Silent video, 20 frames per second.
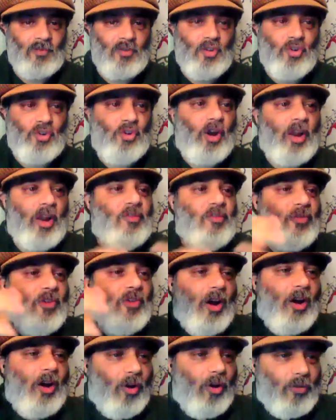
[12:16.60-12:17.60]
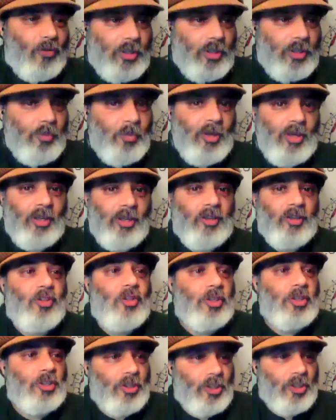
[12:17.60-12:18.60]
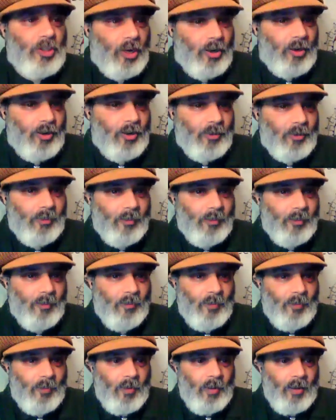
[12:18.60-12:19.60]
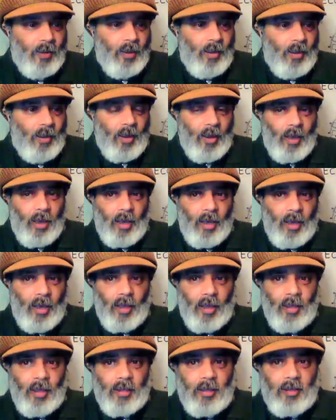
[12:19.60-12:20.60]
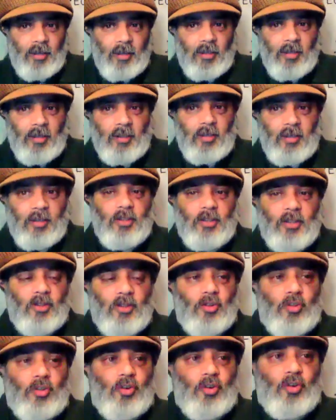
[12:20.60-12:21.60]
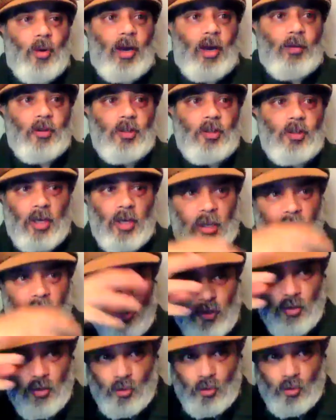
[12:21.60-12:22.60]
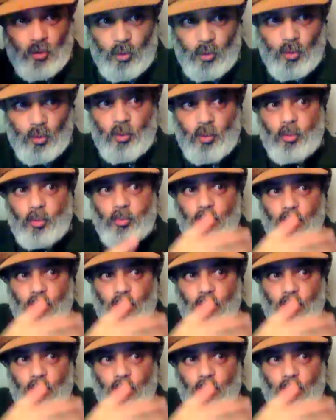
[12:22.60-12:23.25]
The great fire obviously being the sun. And throughout the day, you